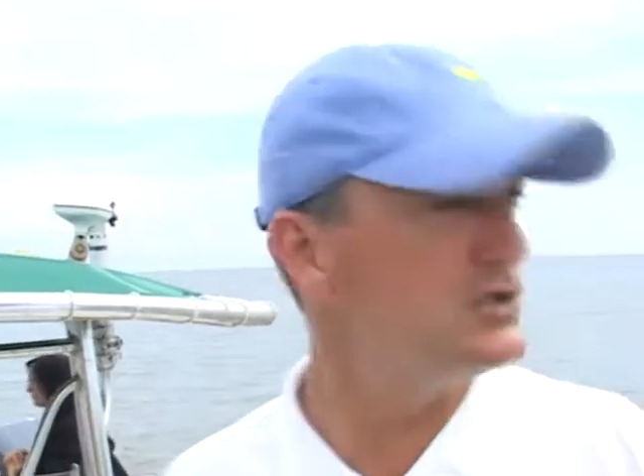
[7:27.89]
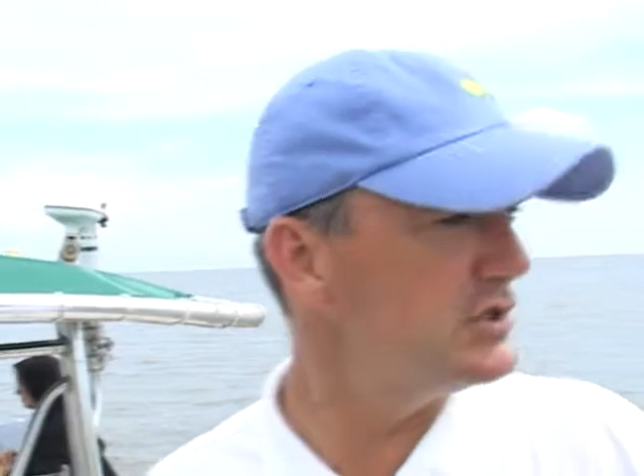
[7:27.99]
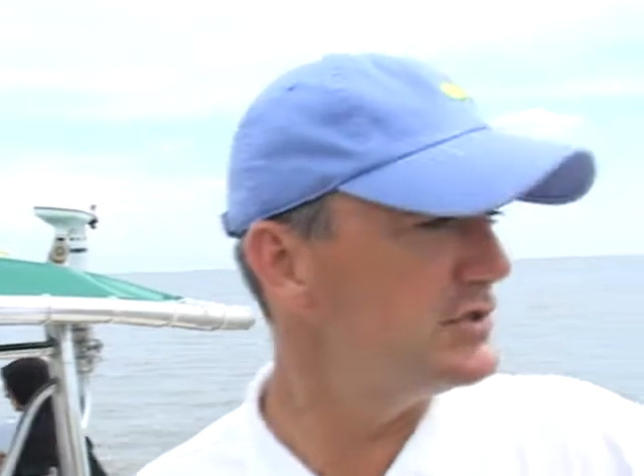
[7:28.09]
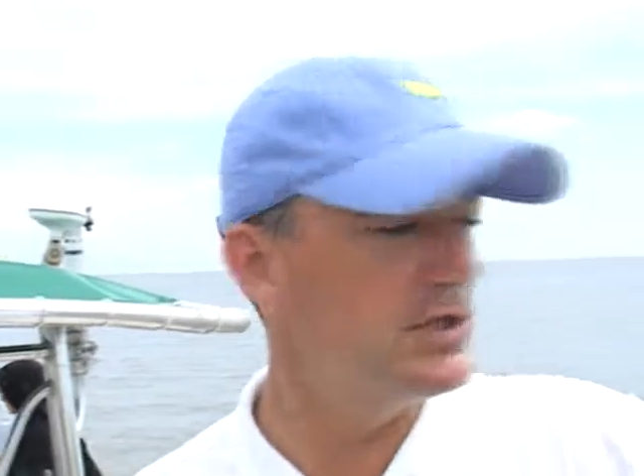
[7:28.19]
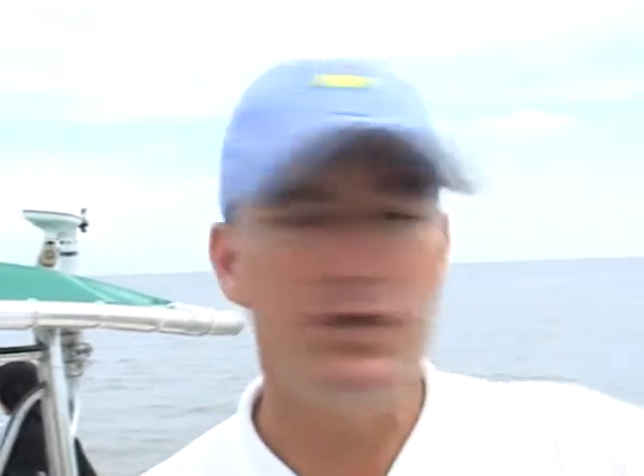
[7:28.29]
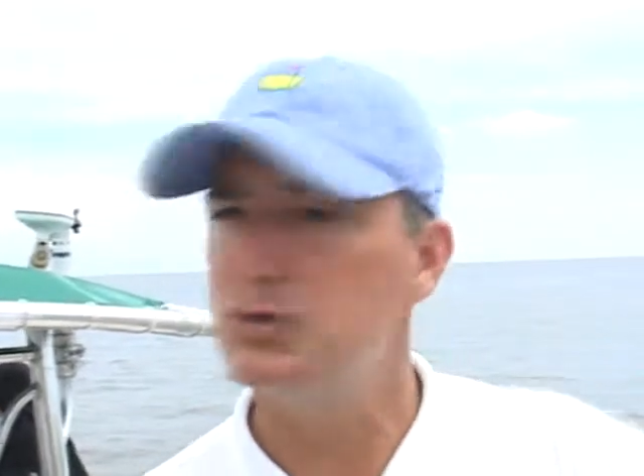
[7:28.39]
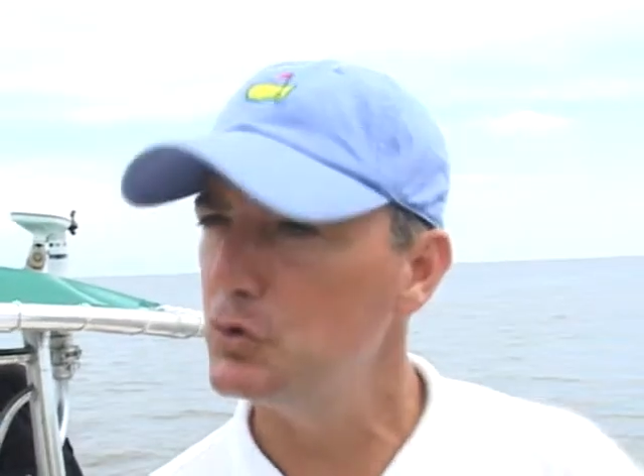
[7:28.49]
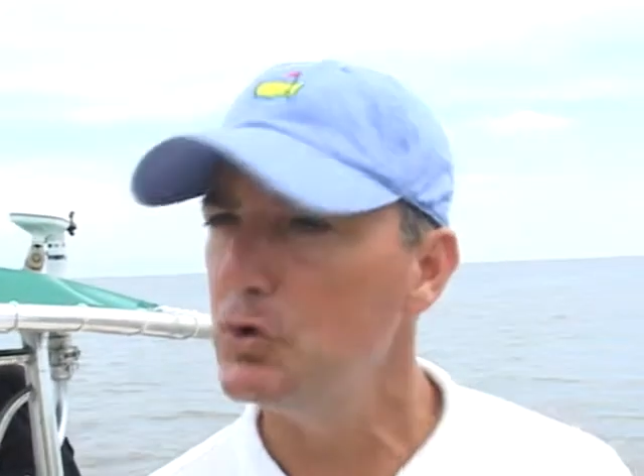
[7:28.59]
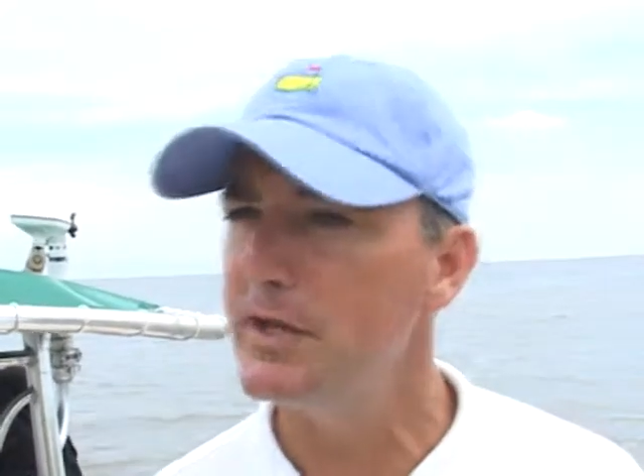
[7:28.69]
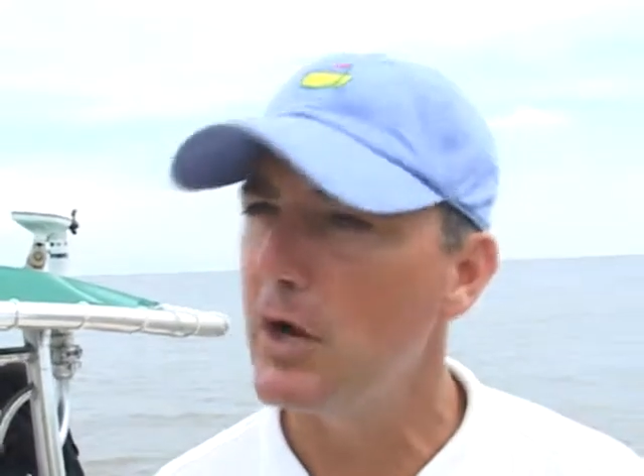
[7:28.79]
it's just another
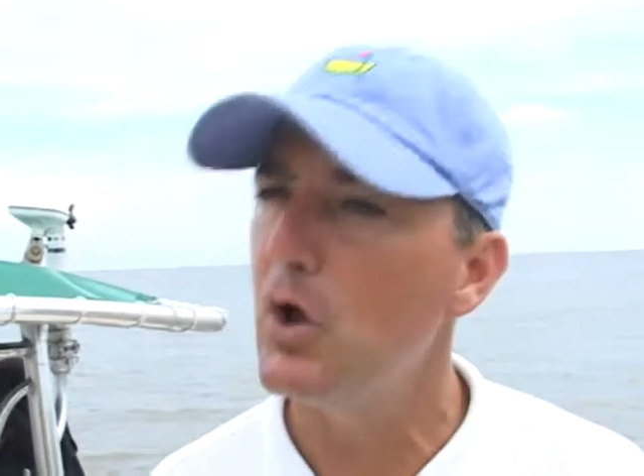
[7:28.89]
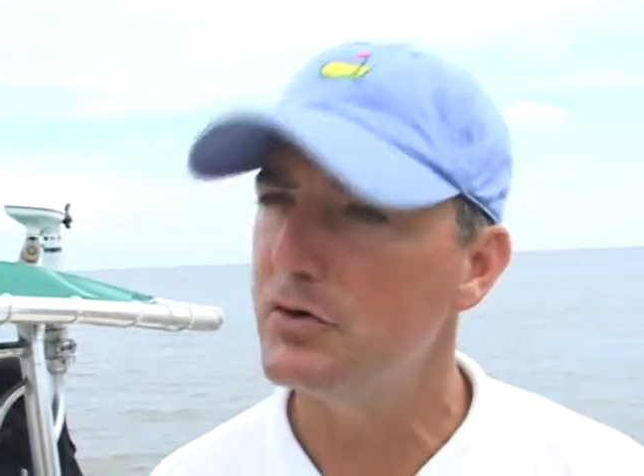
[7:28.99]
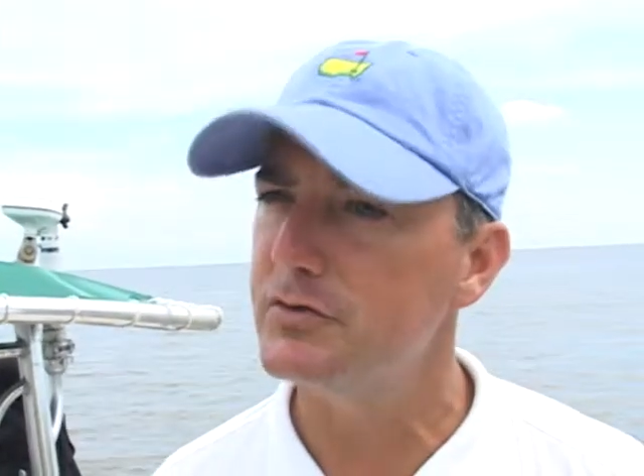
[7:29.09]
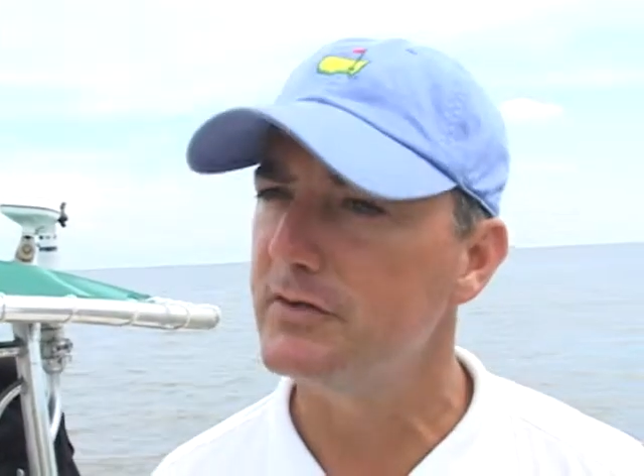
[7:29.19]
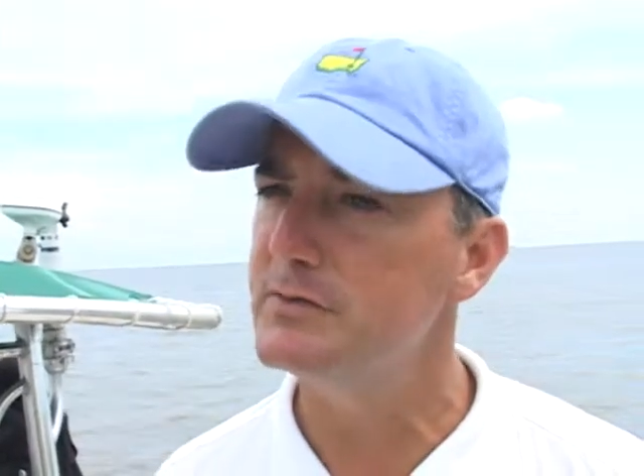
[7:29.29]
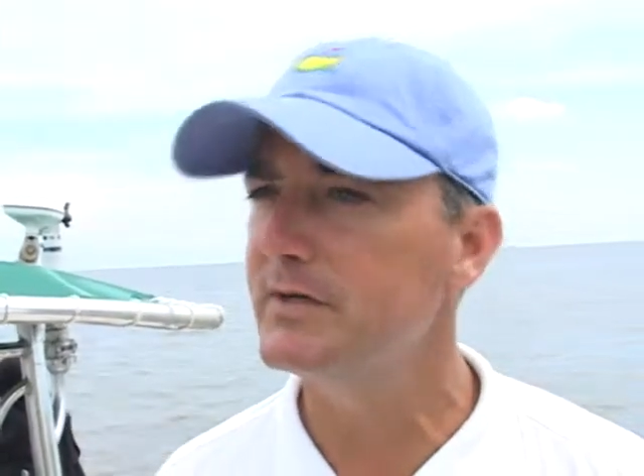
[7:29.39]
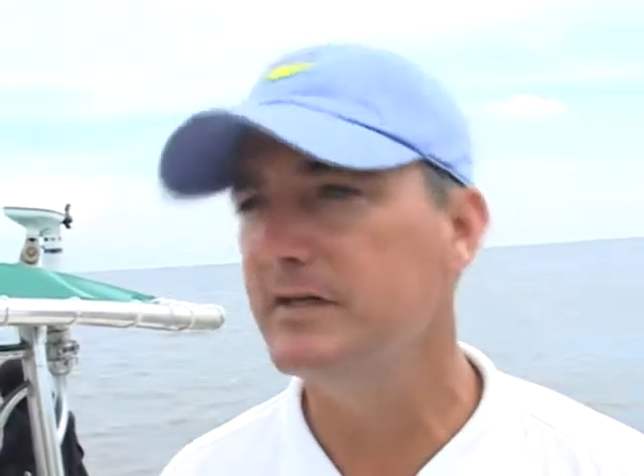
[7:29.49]
tool in our arsenal as we